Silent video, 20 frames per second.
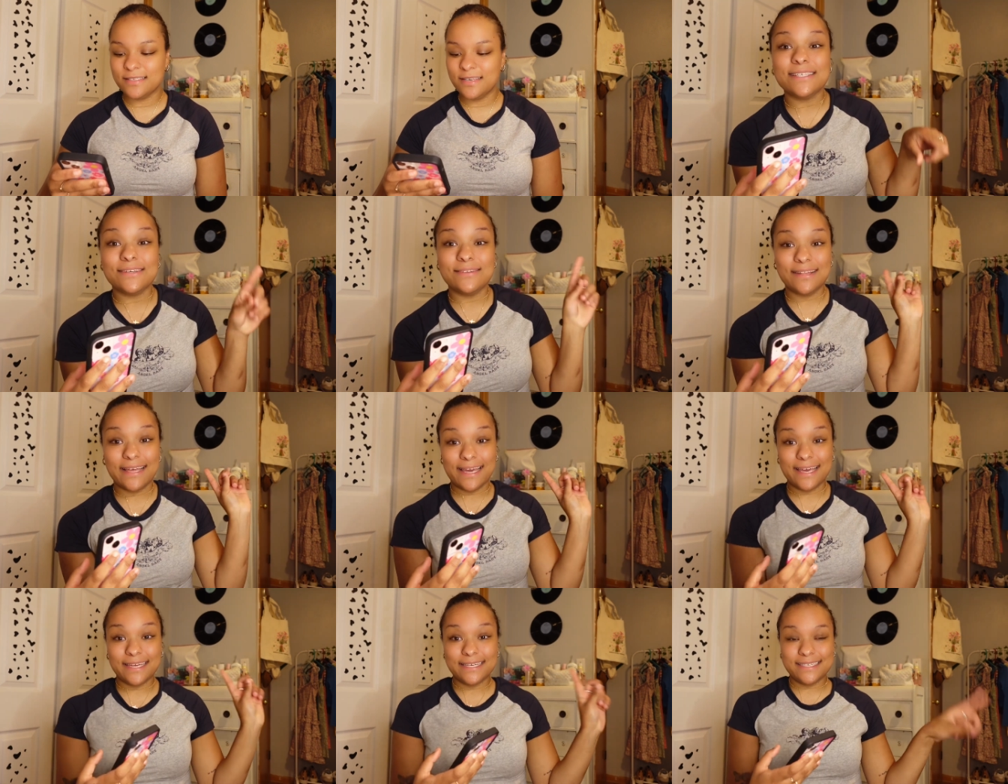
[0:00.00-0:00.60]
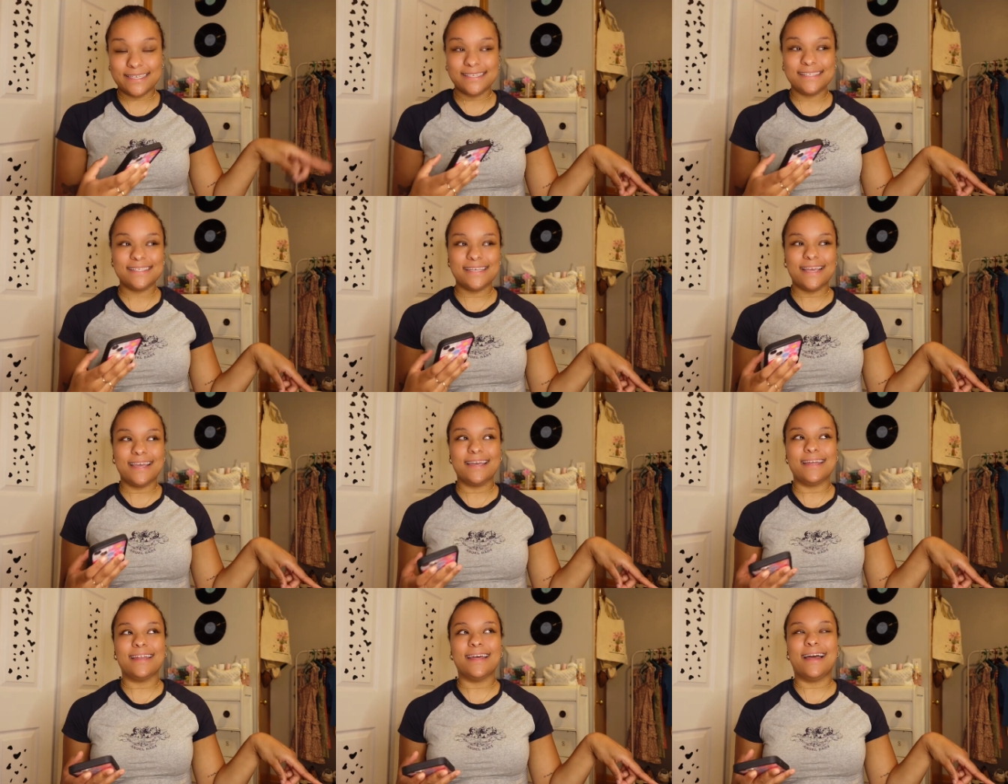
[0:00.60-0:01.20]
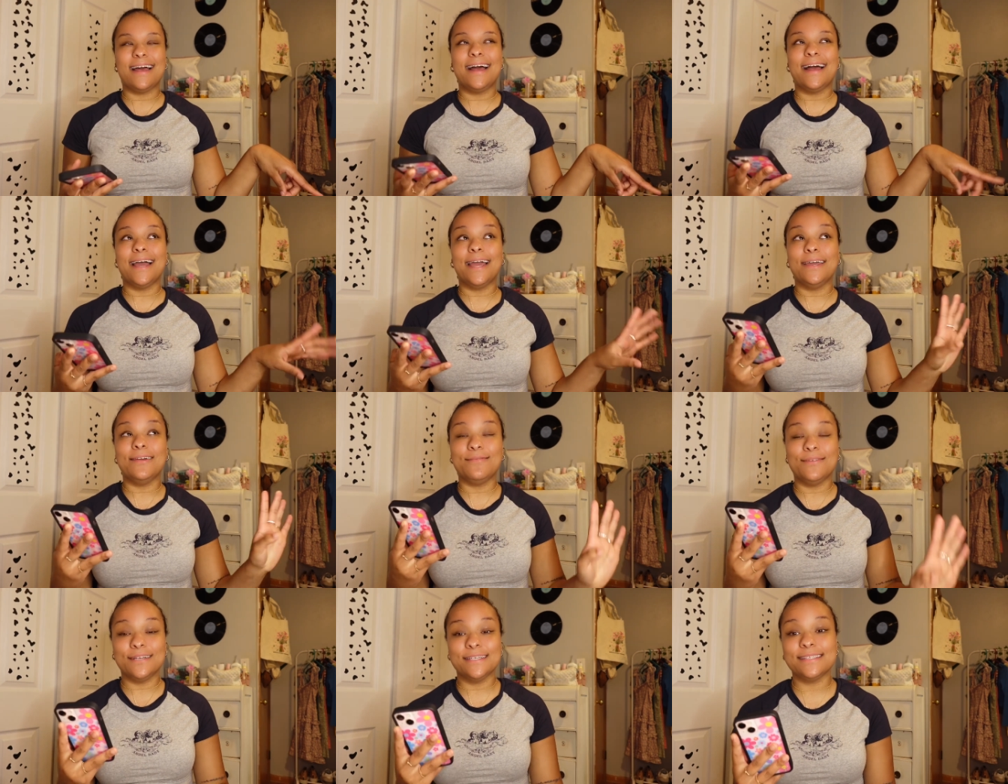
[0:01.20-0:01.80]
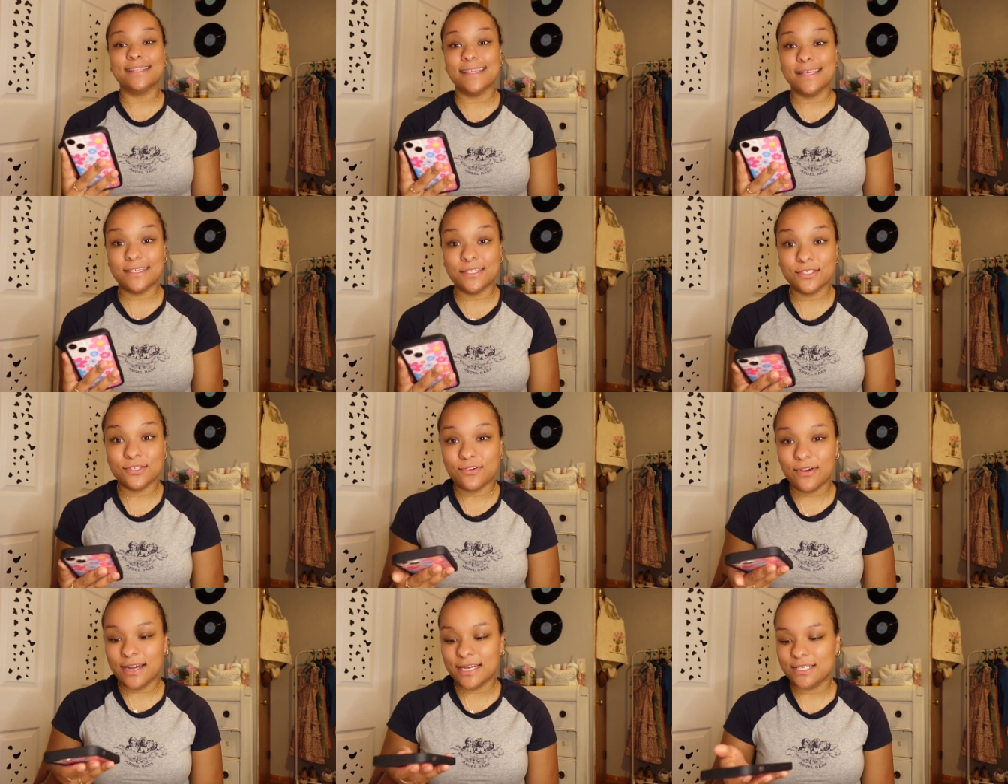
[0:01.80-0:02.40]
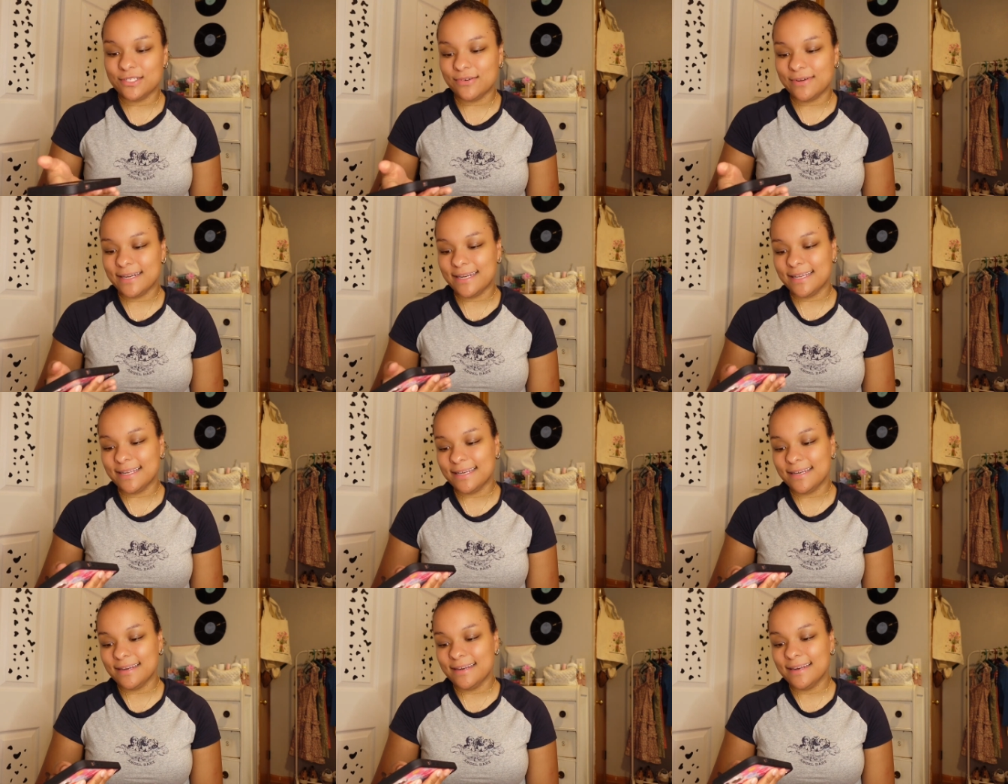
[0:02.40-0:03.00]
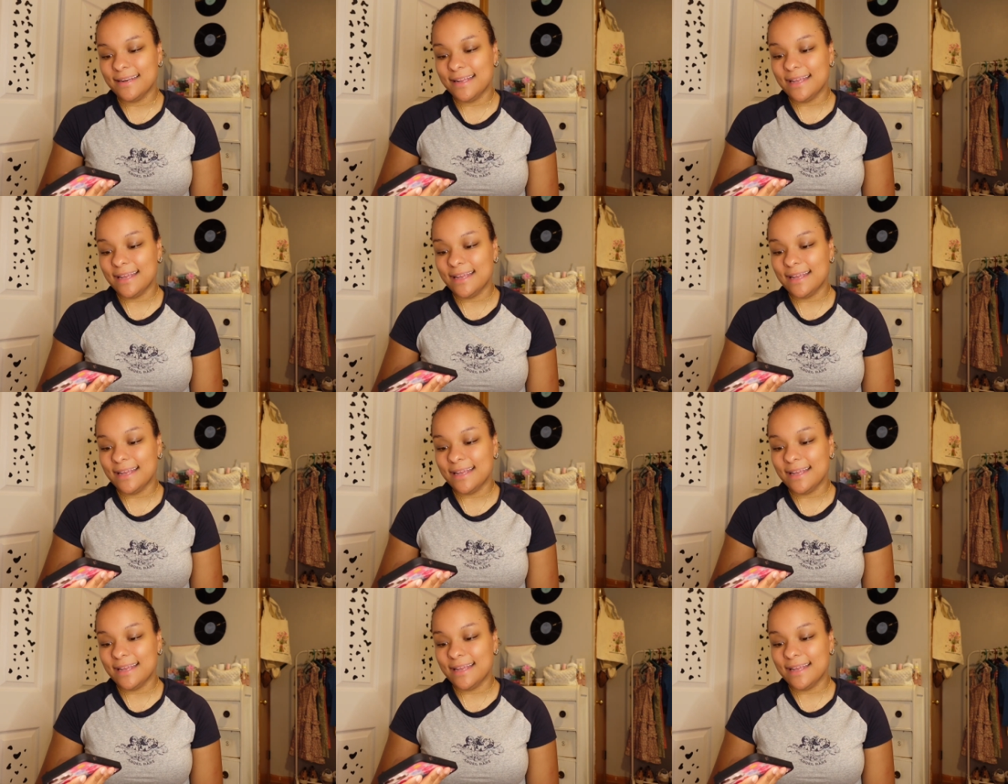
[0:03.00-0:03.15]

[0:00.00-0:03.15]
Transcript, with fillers: So like I just said, I recently just graduated